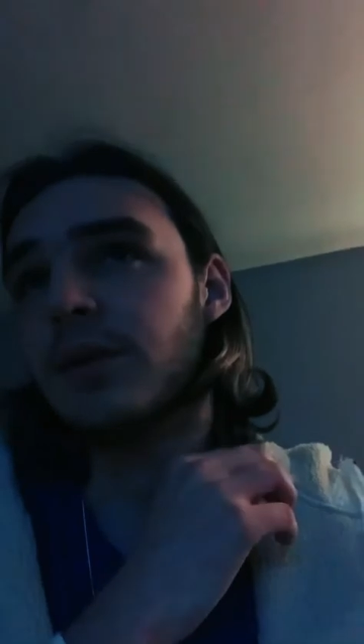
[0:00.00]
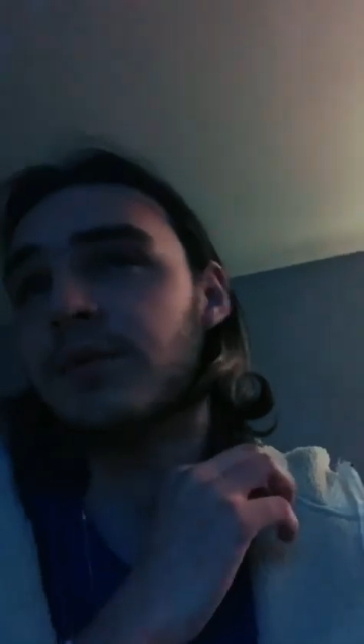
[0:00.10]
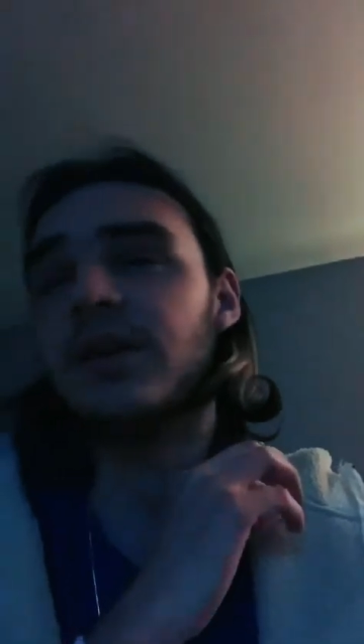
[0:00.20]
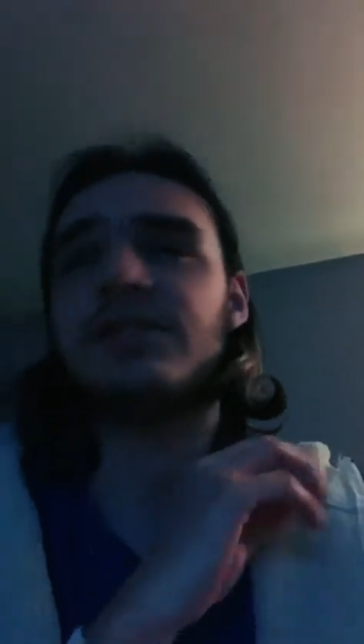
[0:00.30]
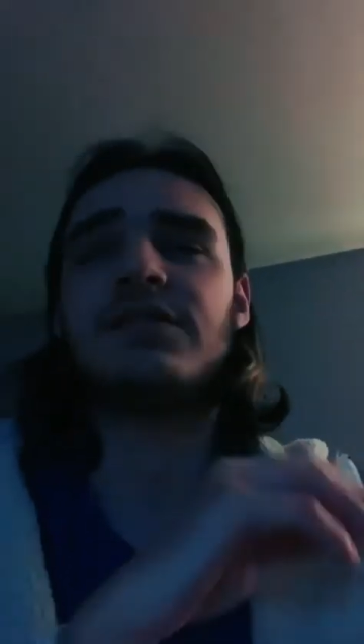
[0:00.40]

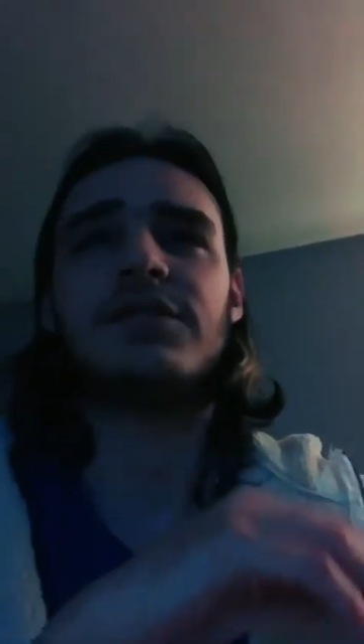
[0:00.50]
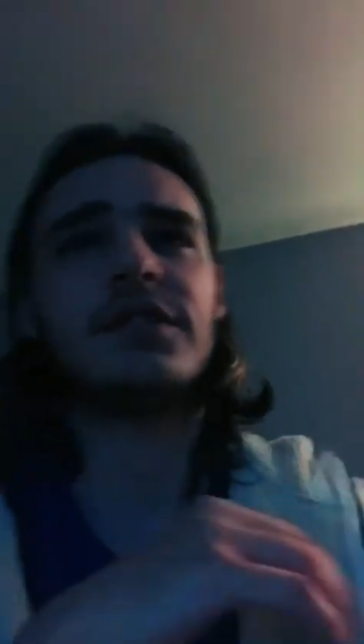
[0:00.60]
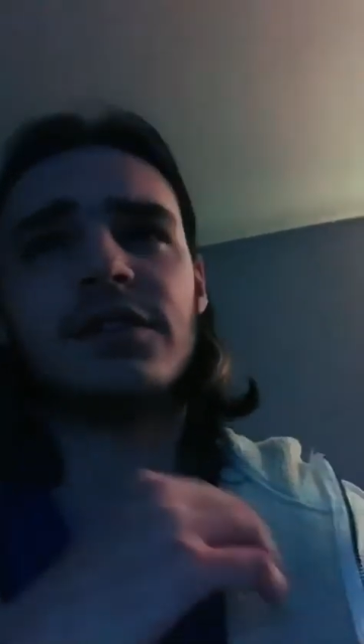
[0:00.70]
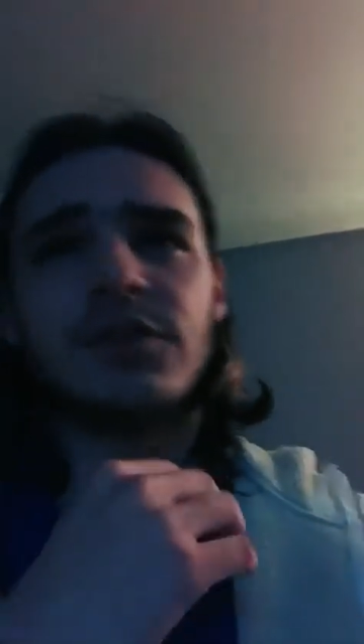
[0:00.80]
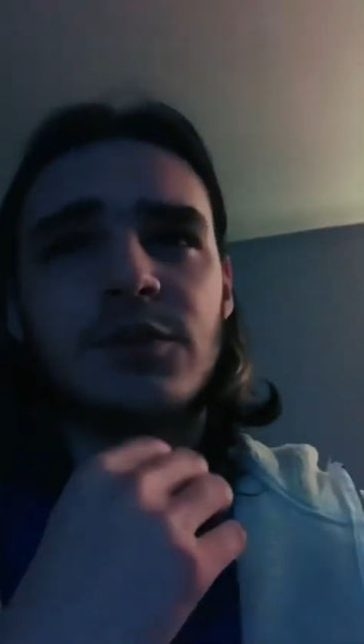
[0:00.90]
I still
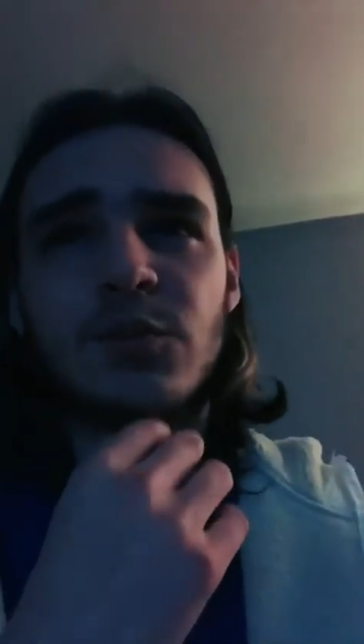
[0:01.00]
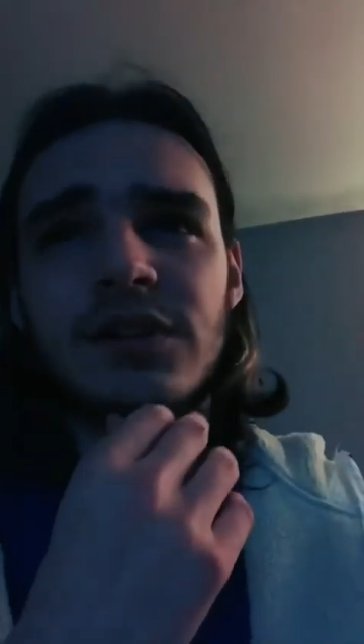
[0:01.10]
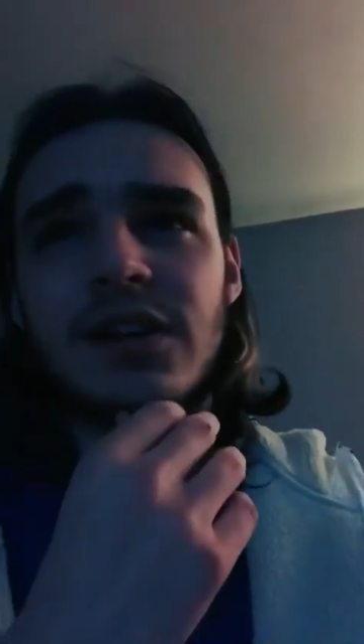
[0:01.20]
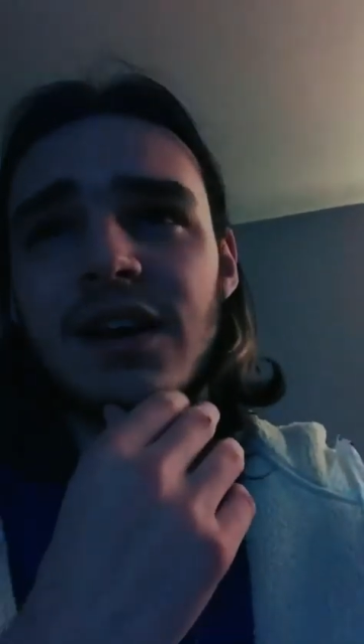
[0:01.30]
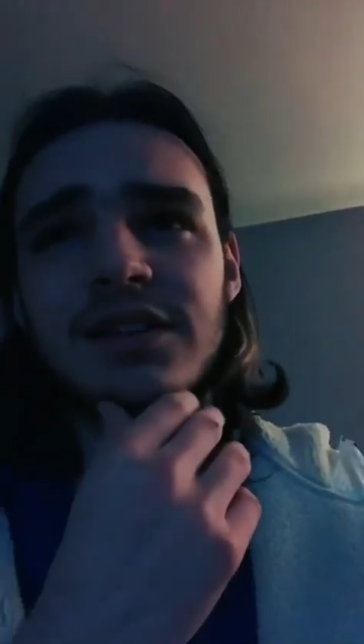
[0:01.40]
think you can win
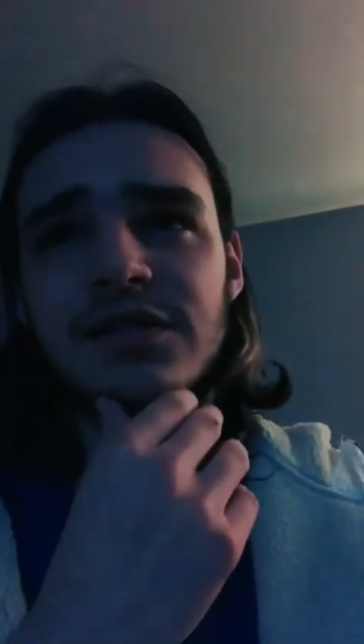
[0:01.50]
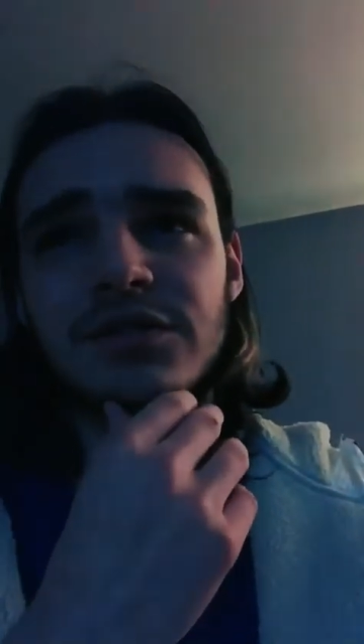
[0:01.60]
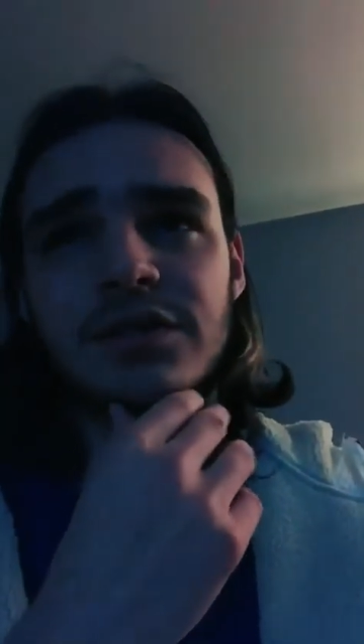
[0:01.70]
an Oscar.